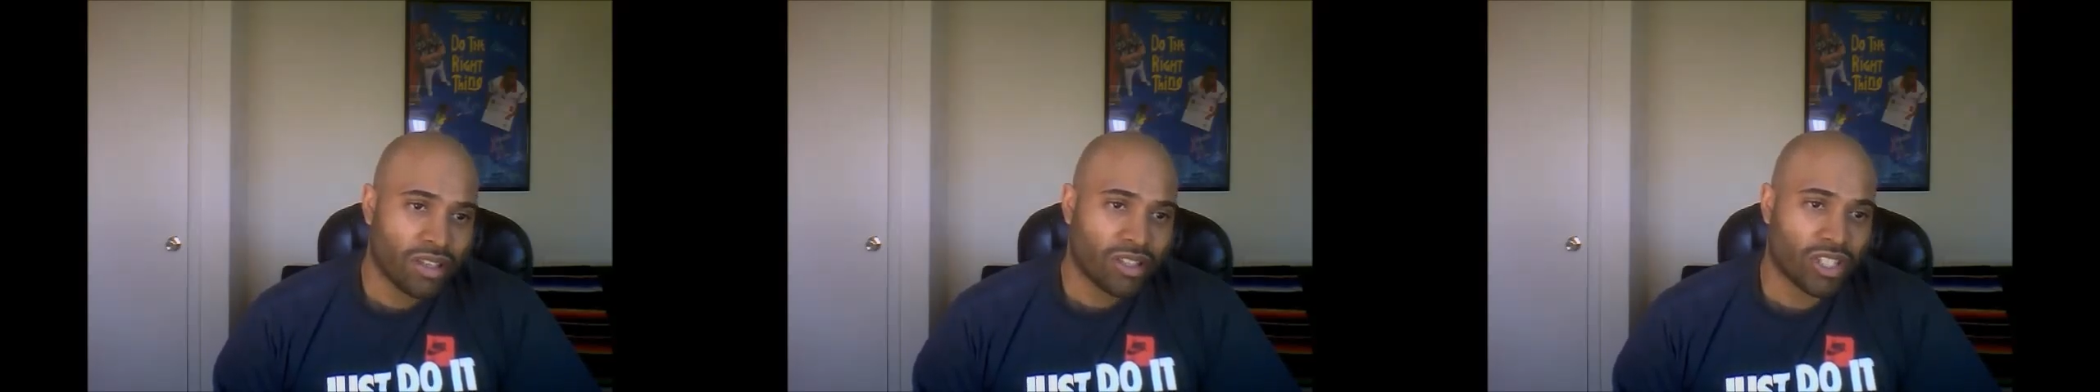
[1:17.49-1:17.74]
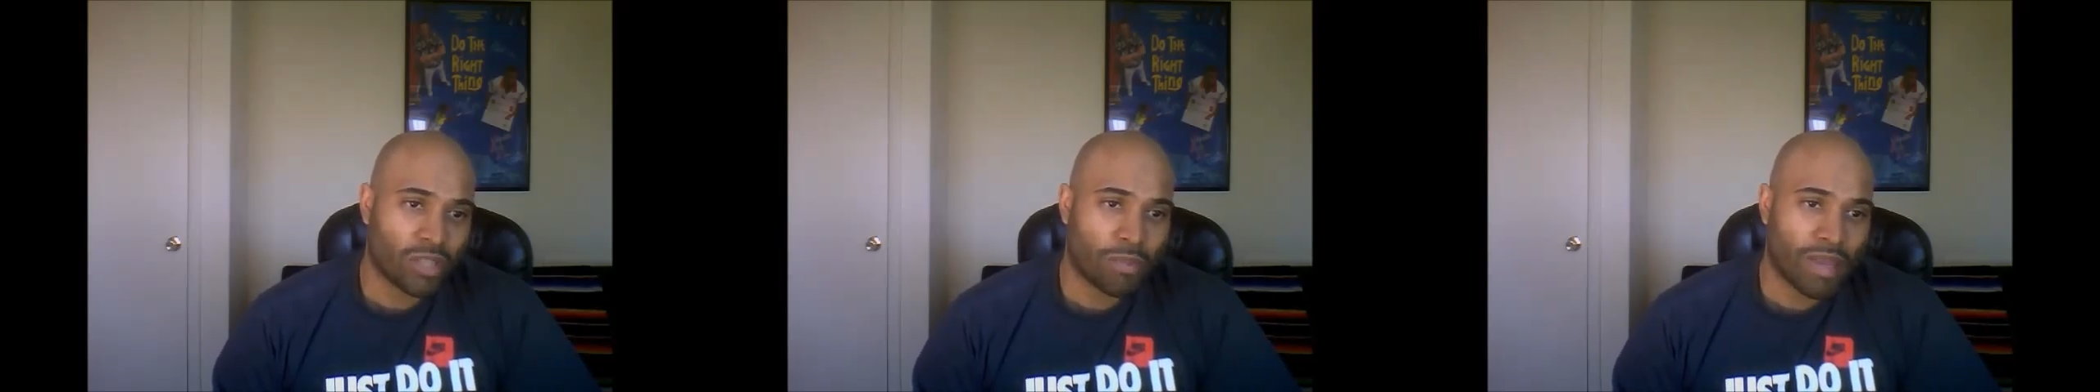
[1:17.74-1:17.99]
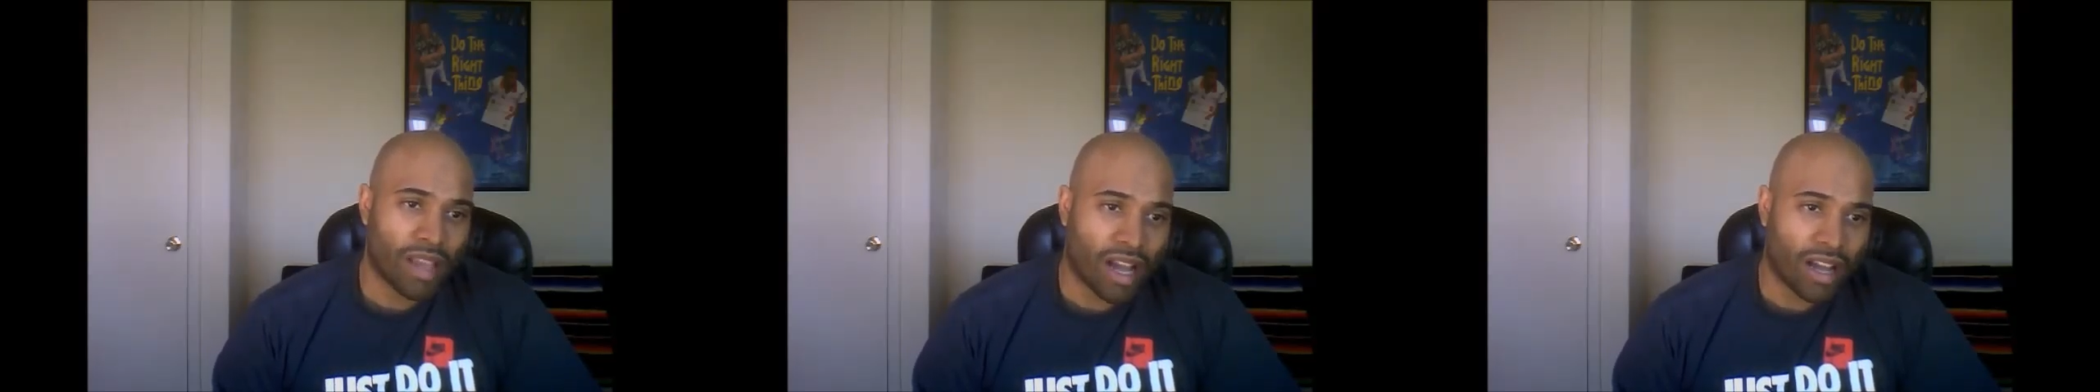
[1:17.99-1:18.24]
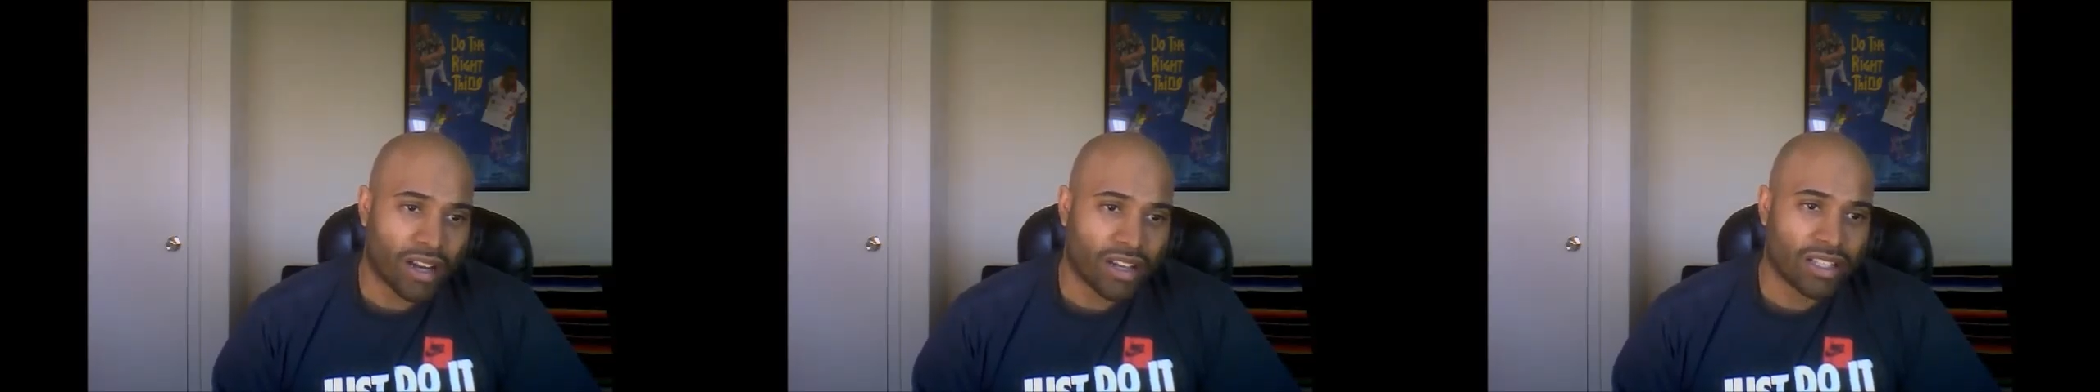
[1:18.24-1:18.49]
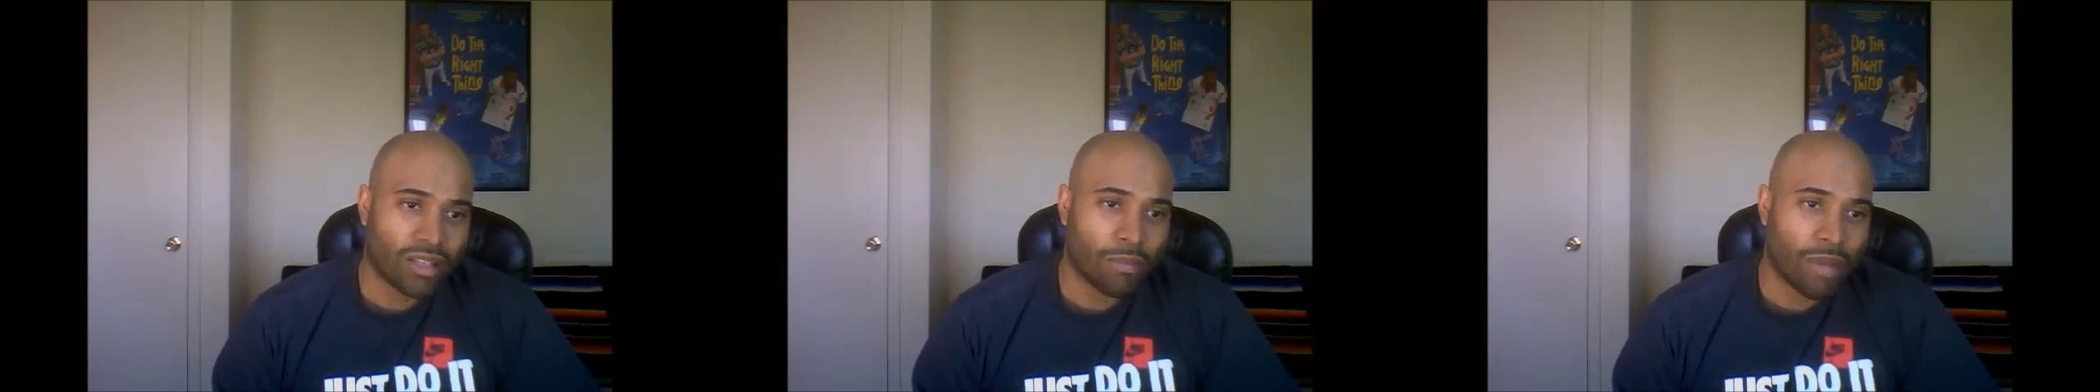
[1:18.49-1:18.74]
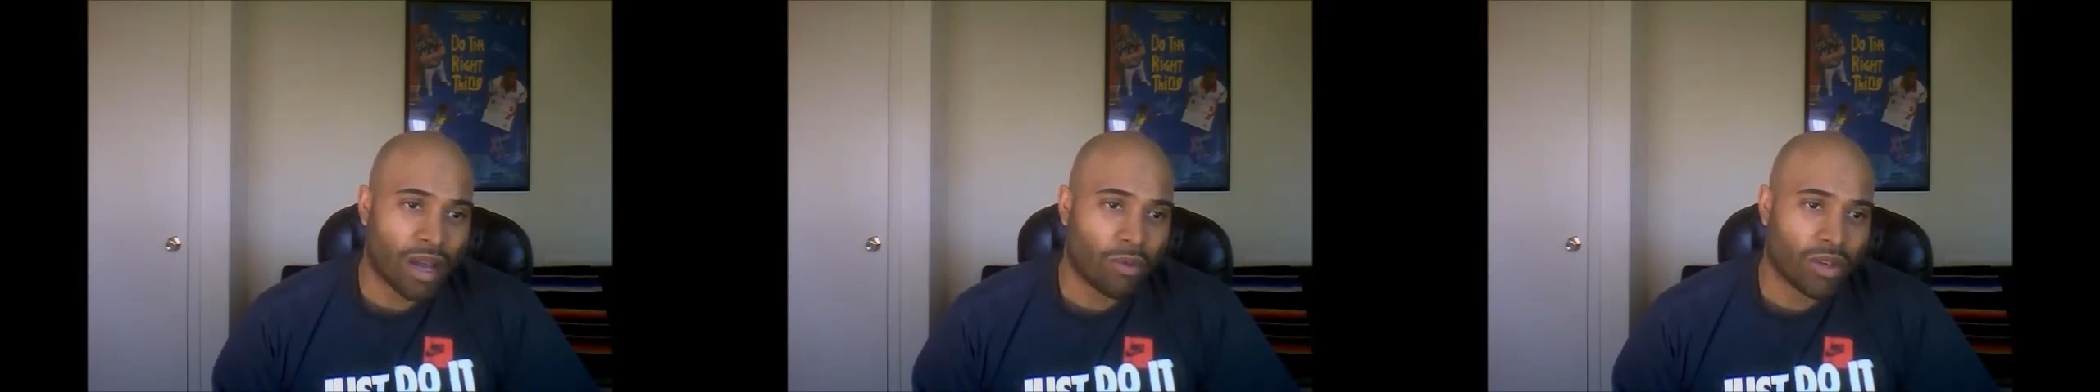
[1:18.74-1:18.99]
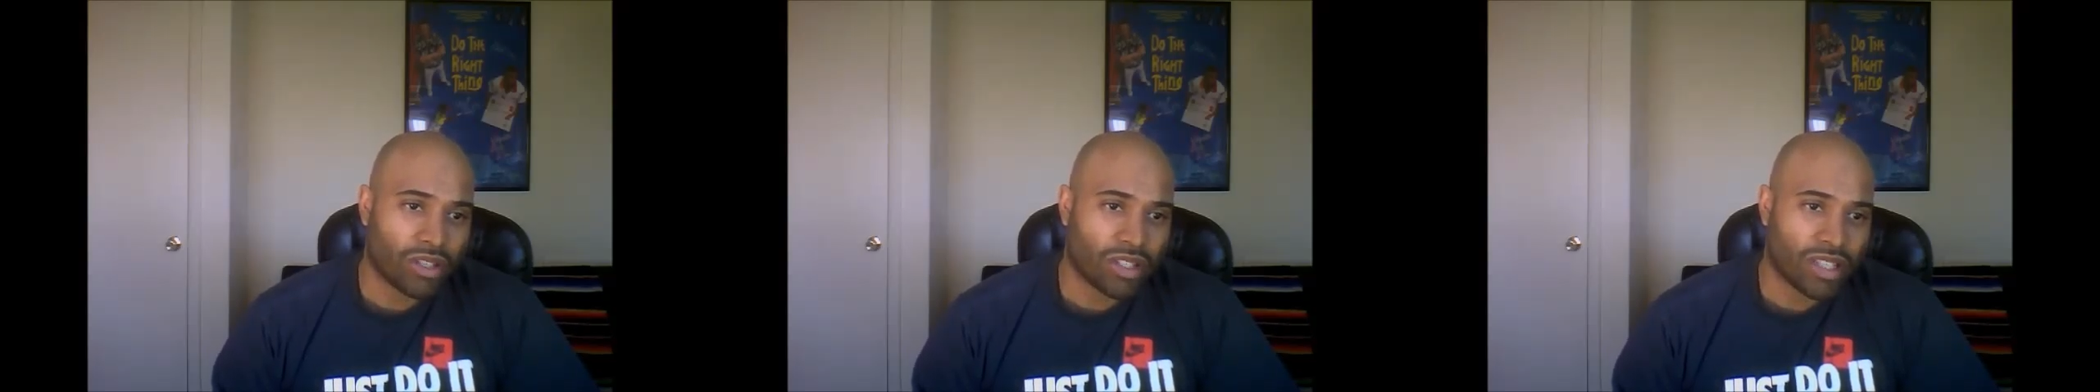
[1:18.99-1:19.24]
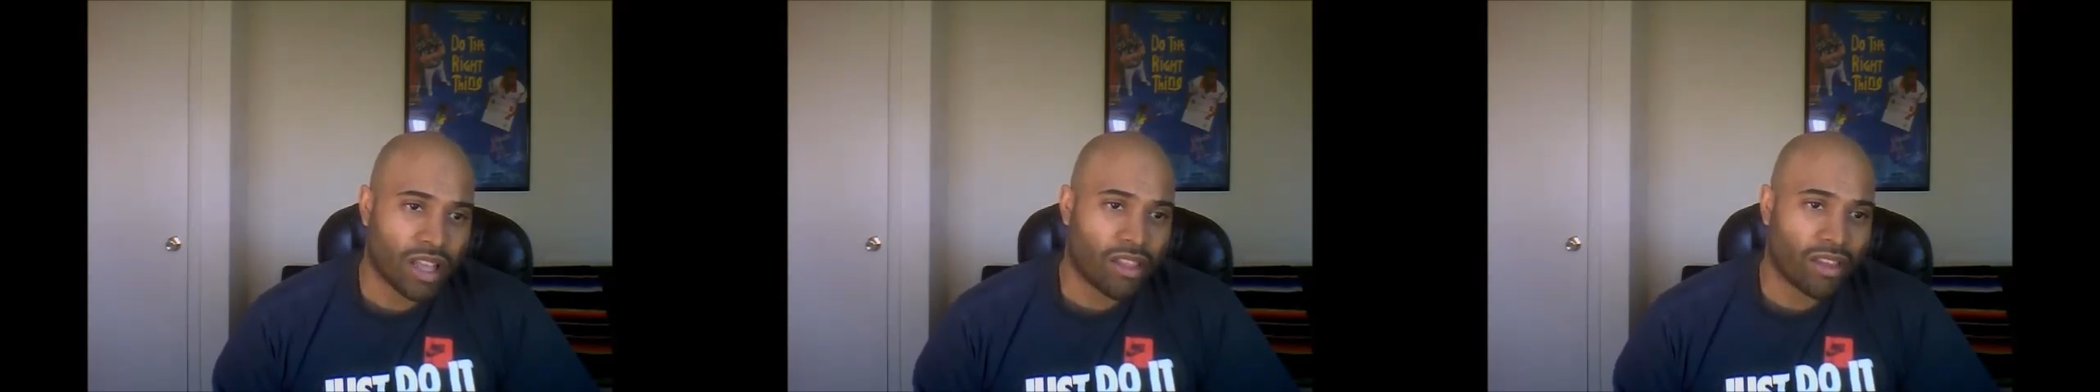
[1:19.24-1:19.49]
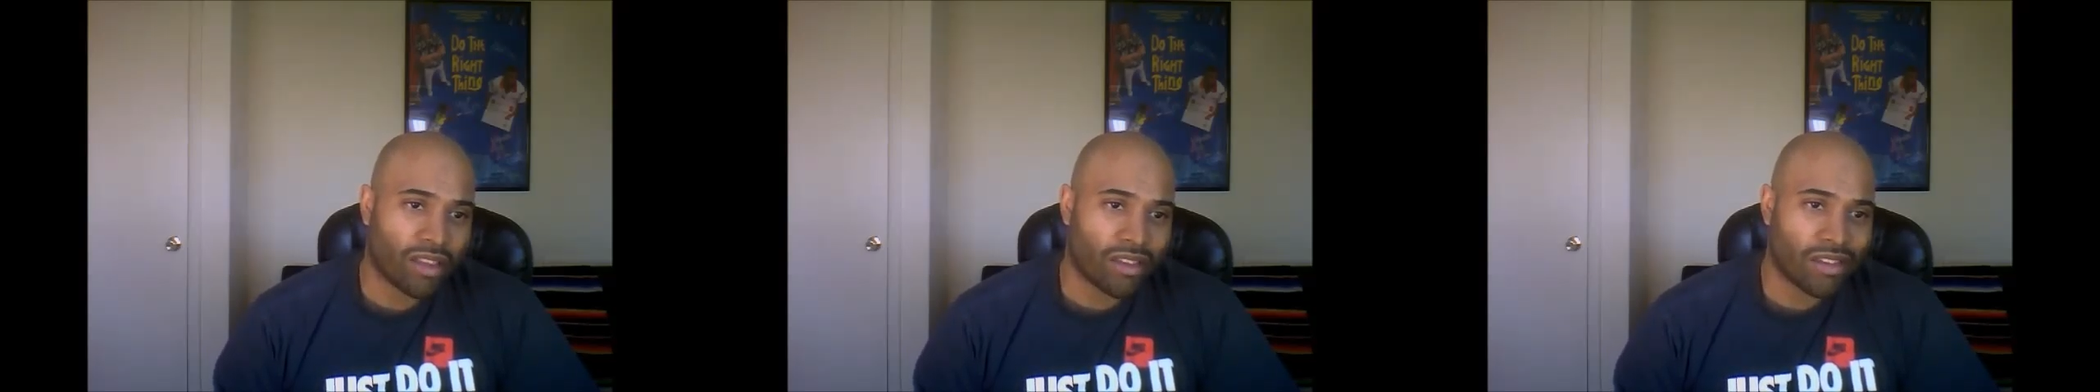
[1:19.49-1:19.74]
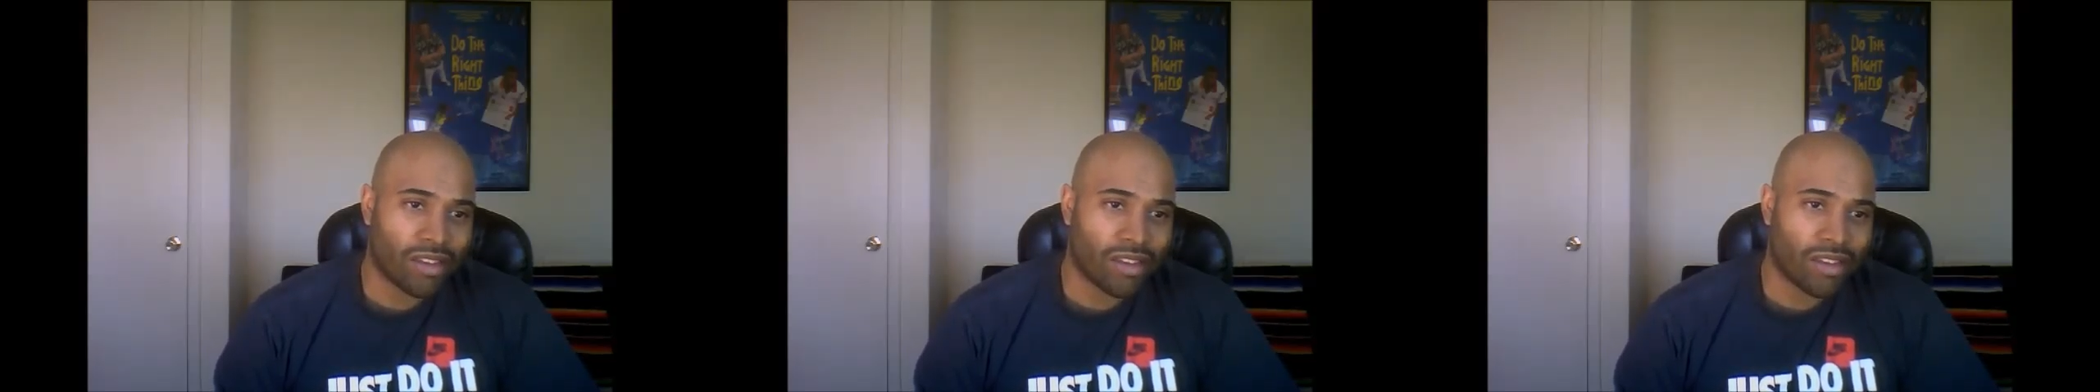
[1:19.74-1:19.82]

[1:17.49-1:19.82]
Just be honest about what you're selling.